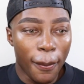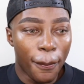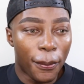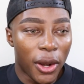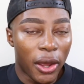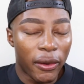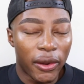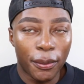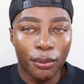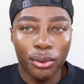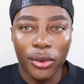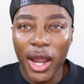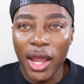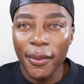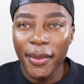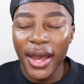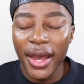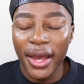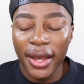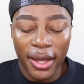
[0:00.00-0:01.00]
blurring
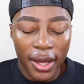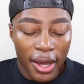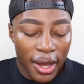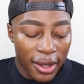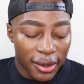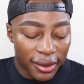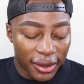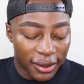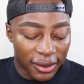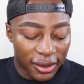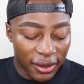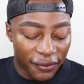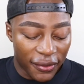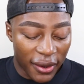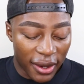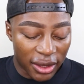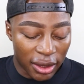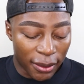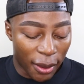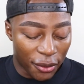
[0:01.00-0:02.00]
primer. This is the
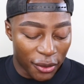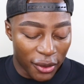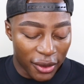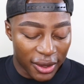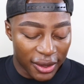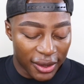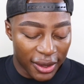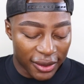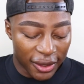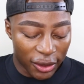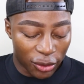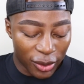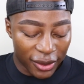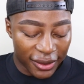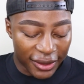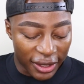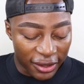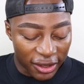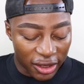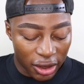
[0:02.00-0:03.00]
first time I'm using this. This was
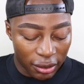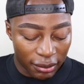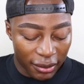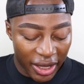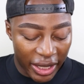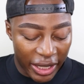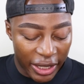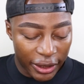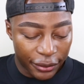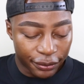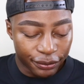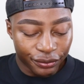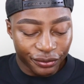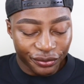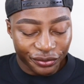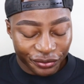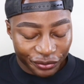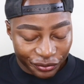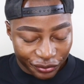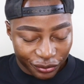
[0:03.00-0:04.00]
sent to me
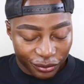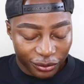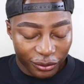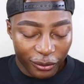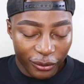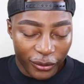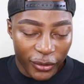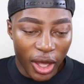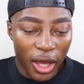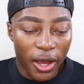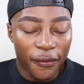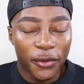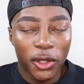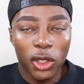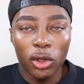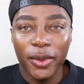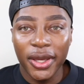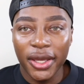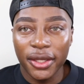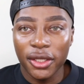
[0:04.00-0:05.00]
a
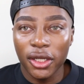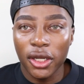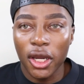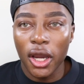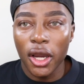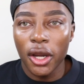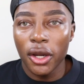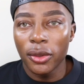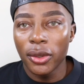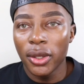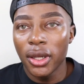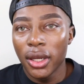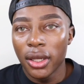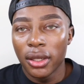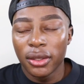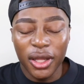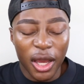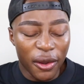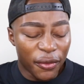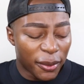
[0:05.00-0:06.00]
few weeks ago,
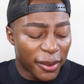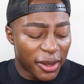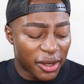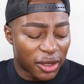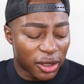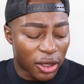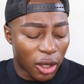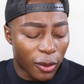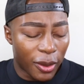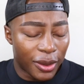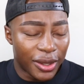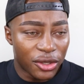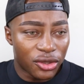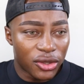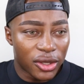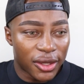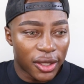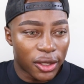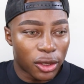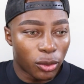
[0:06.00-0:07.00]
not a few weeks ago, well
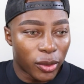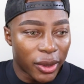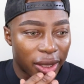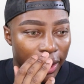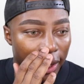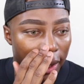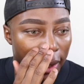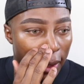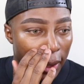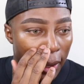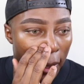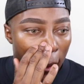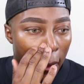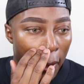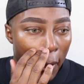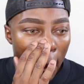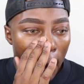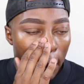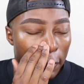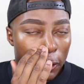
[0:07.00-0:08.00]
literally this week,
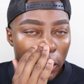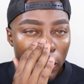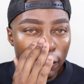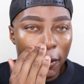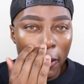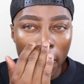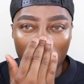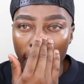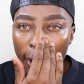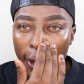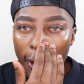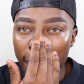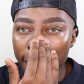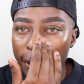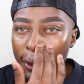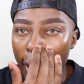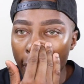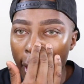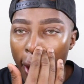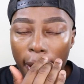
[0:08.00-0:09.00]
just because